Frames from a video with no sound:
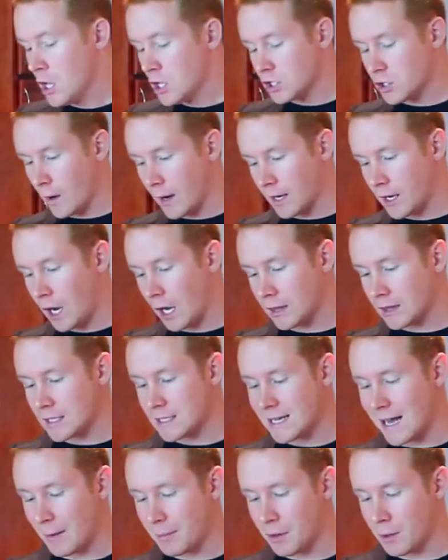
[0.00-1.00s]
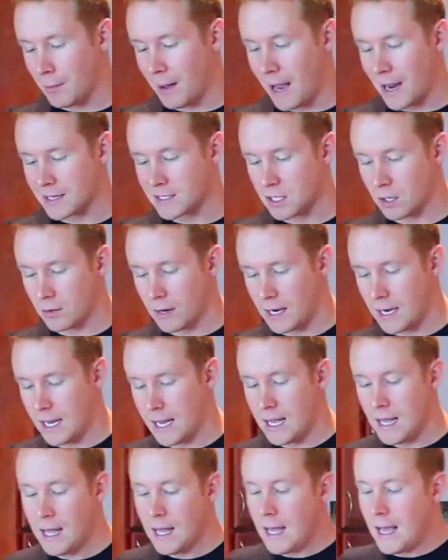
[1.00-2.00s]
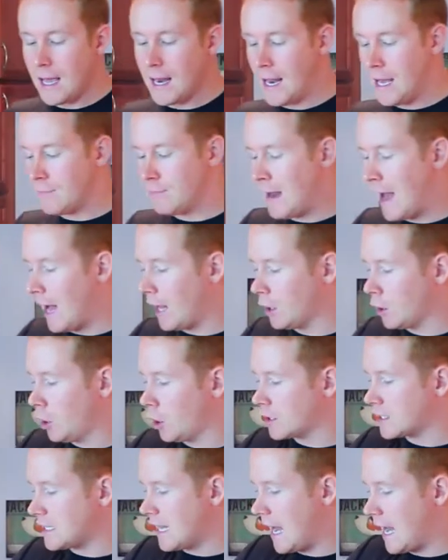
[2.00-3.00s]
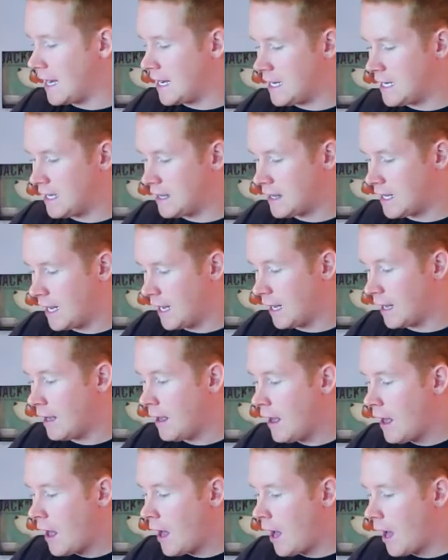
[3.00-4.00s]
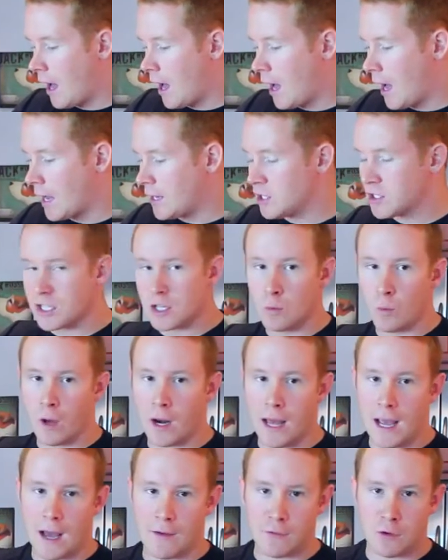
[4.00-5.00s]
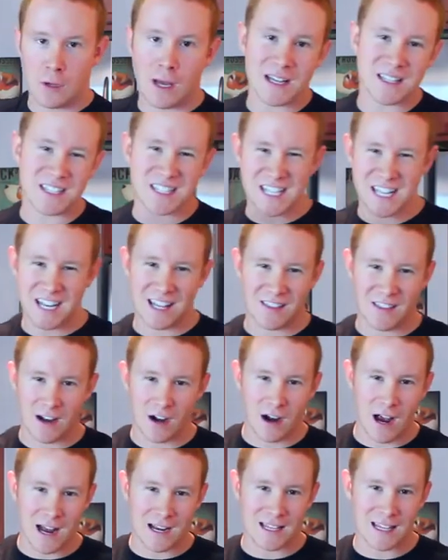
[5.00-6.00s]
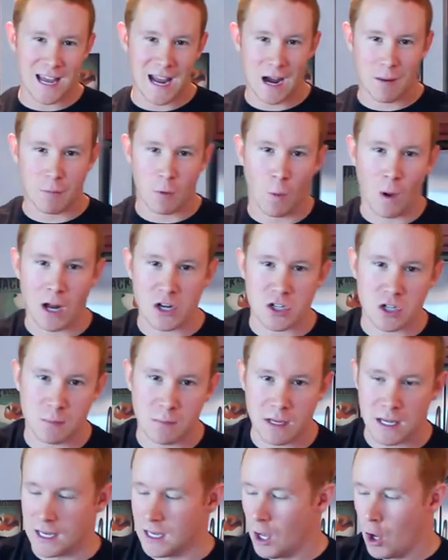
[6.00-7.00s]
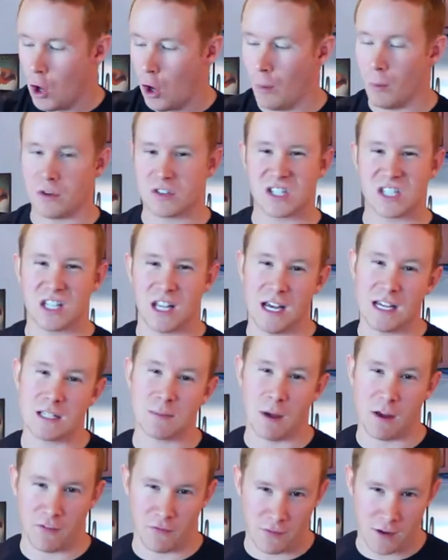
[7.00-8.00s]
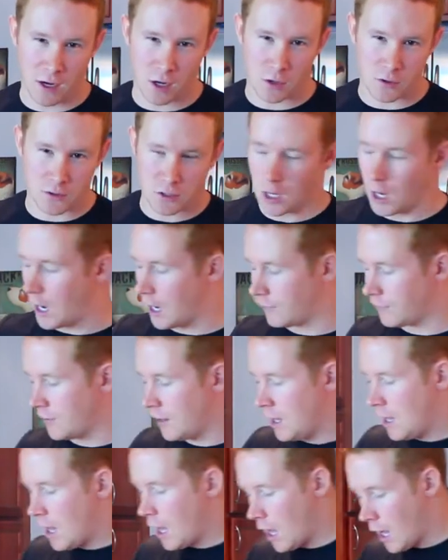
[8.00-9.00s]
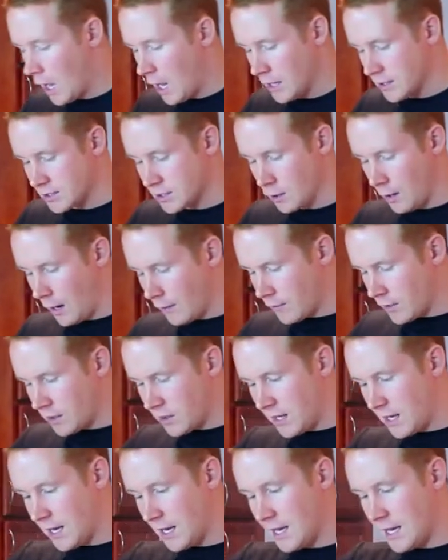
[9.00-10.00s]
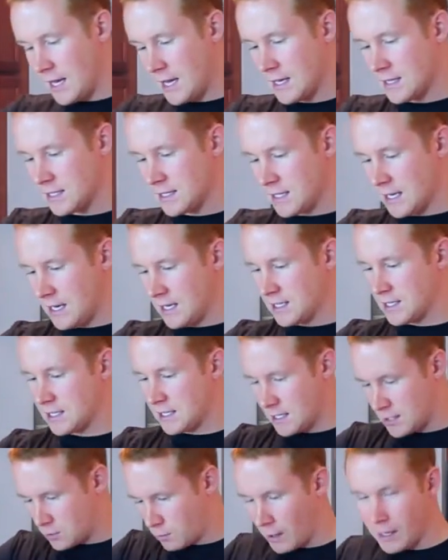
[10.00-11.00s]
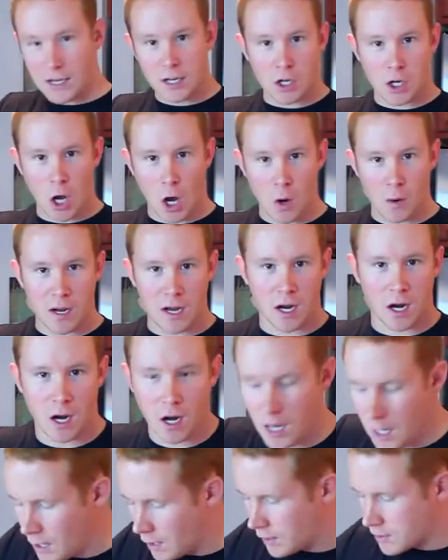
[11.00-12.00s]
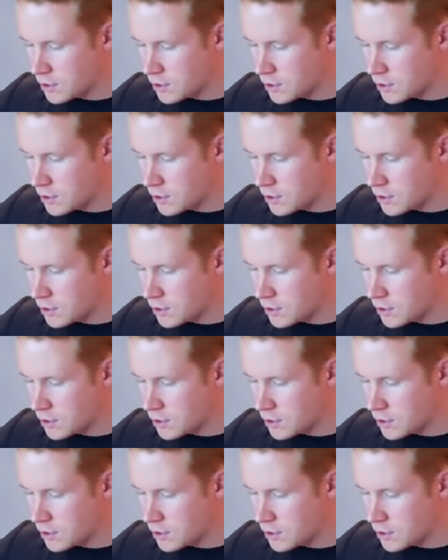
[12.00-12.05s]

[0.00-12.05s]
So I cut the top of the box already and have not looked at anything. Uh, I just didn't want to have you guys sitting there on camera watching me almost slice my fingers off. Uh, so everything is, is, is ready to go here.